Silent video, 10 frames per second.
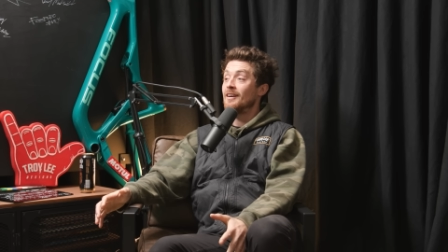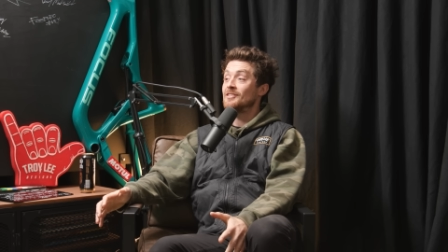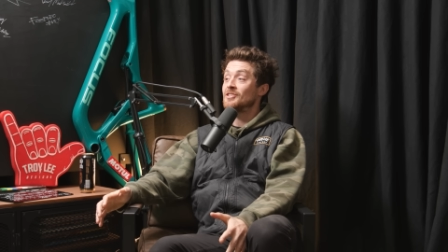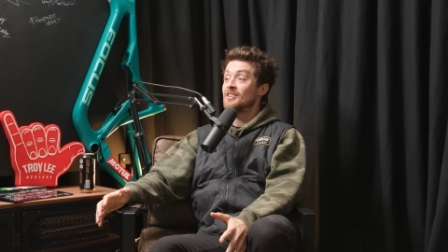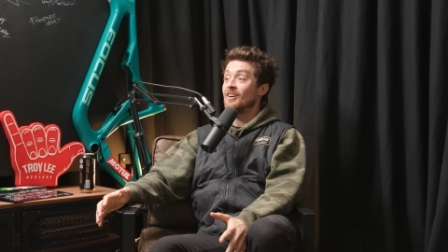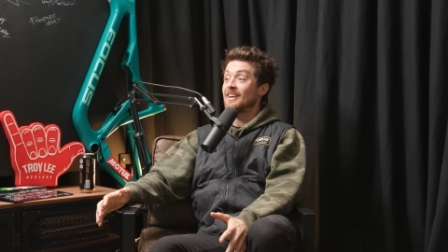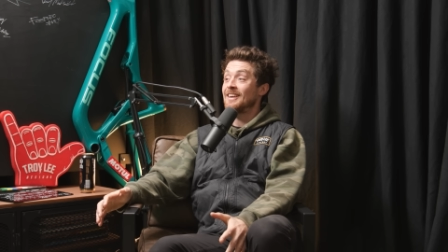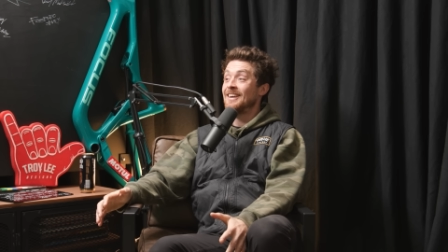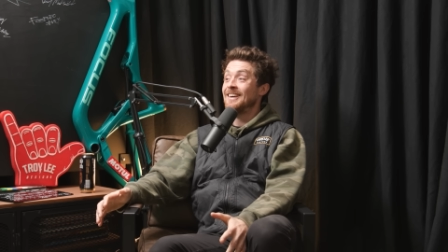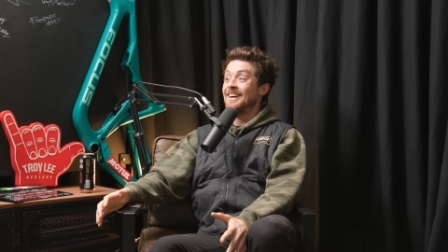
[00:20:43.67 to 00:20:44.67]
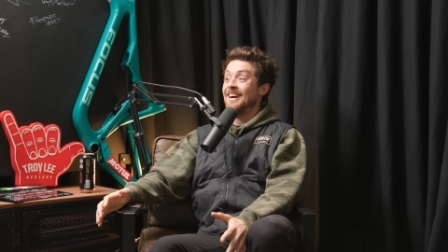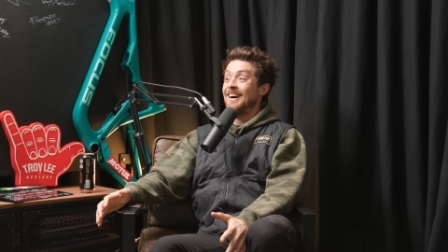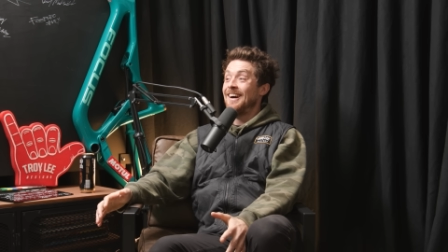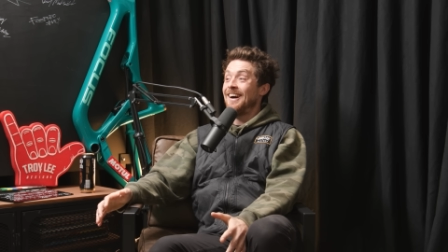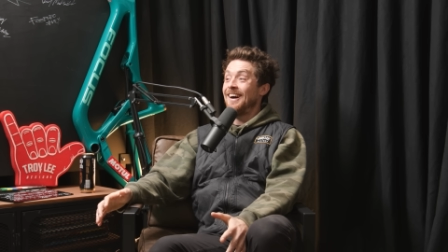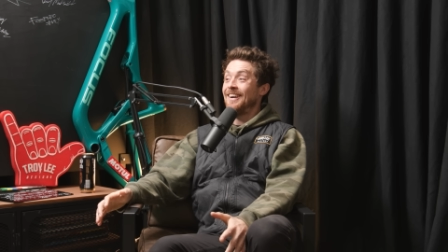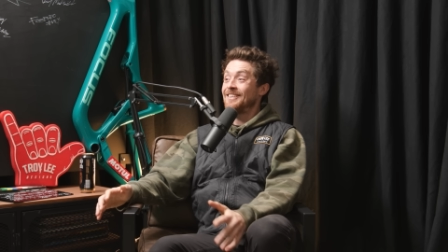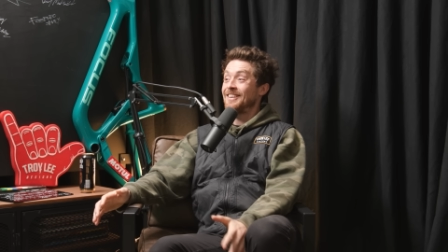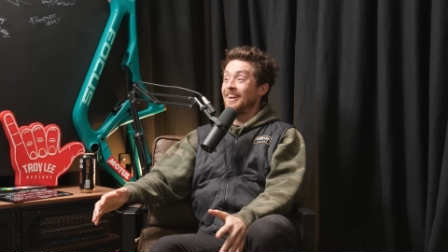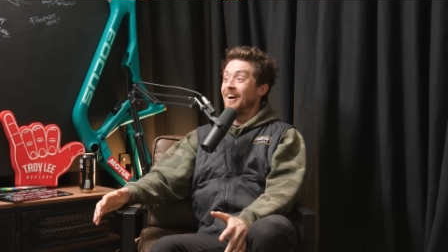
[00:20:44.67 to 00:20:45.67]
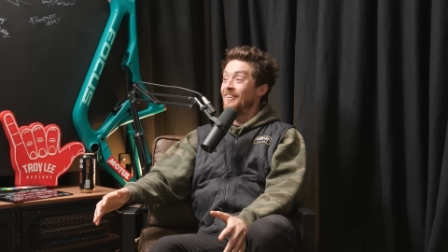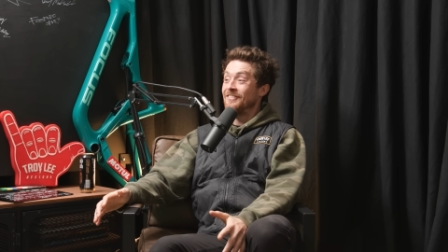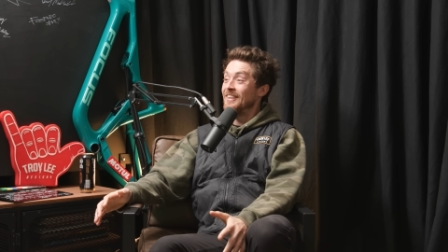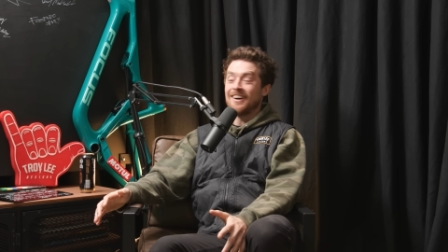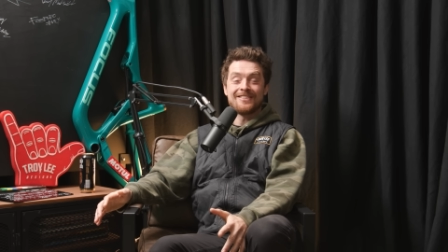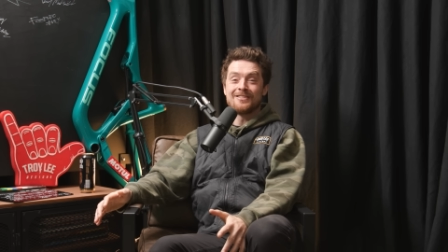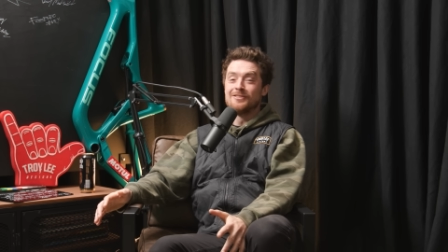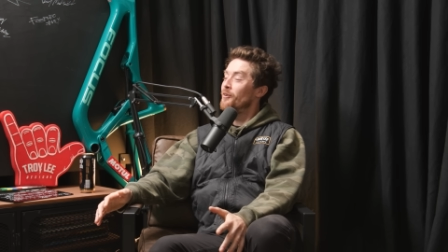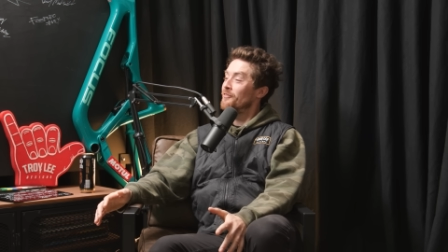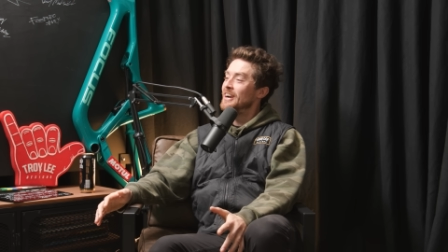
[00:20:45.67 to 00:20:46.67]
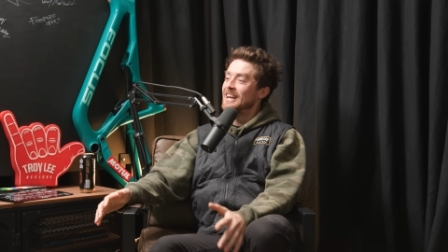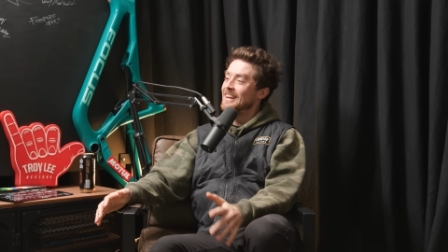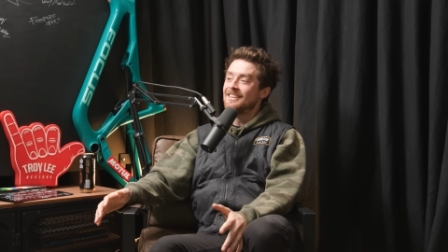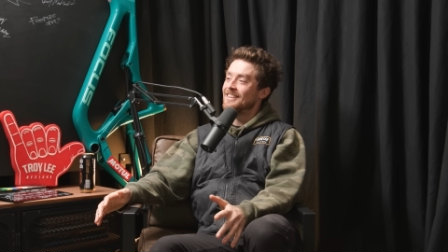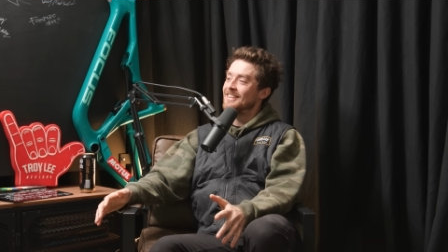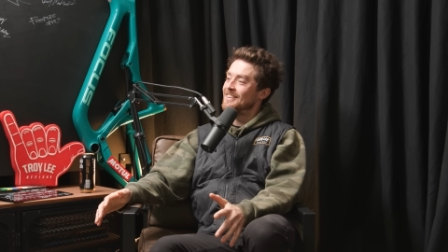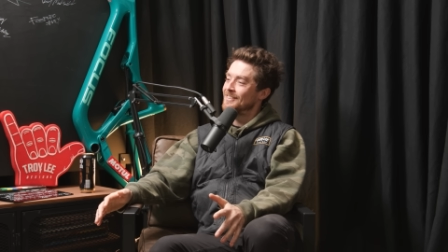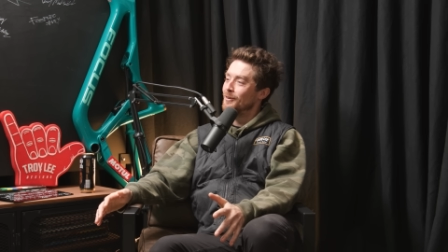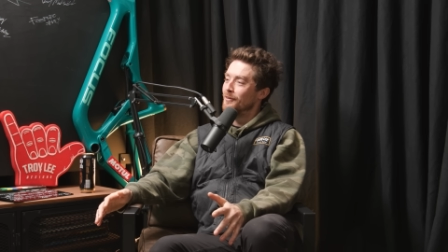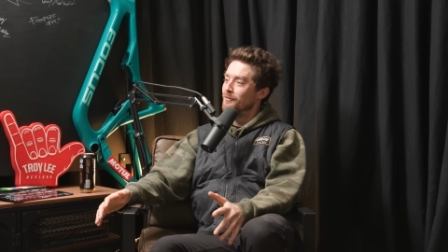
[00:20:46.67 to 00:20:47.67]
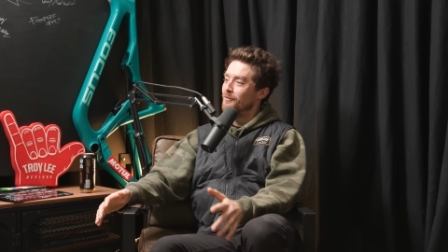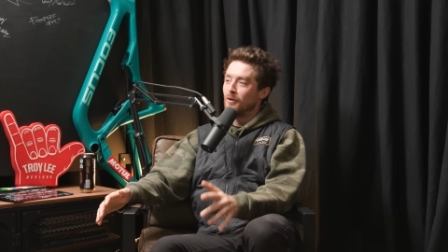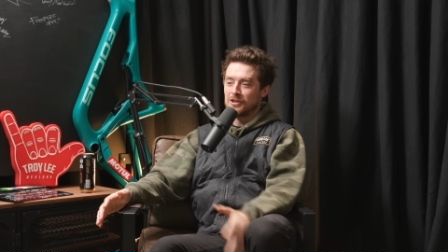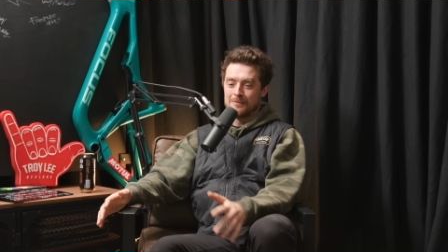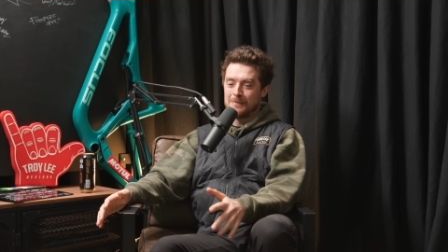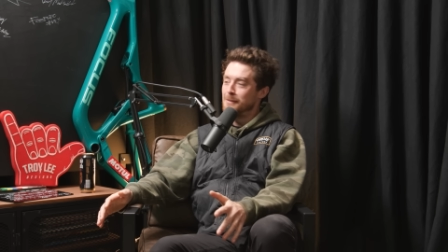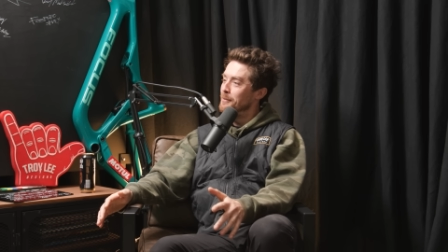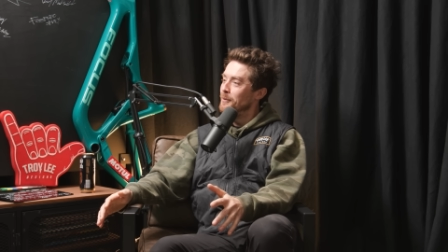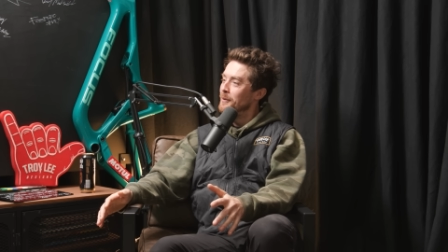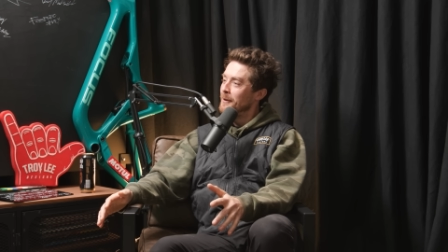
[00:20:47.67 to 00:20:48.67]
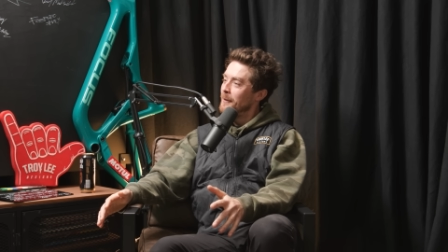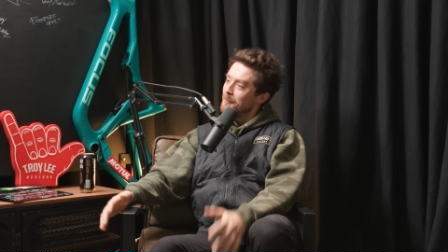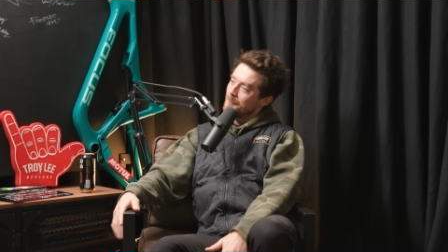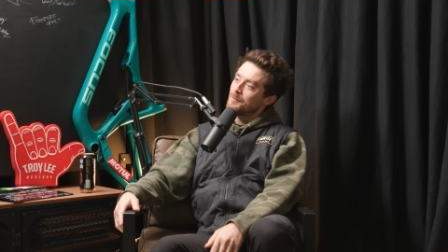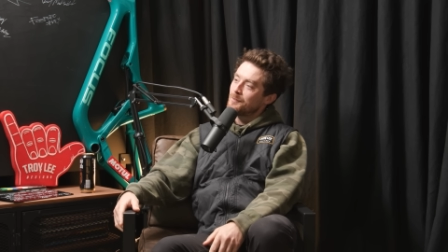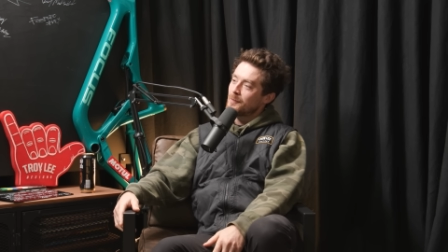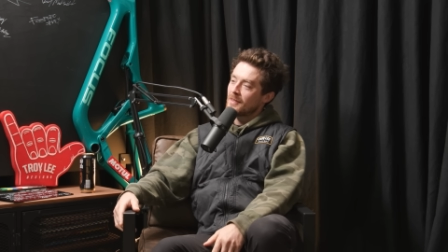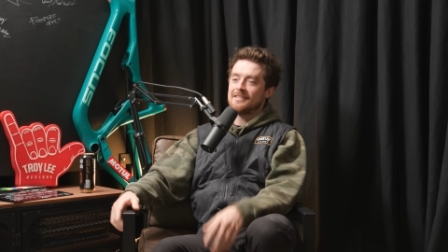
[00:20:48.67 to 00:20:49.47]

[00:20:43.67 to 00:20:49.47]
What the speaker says: I just like I just don't know if I'm not really into this sort of watching people. Okay.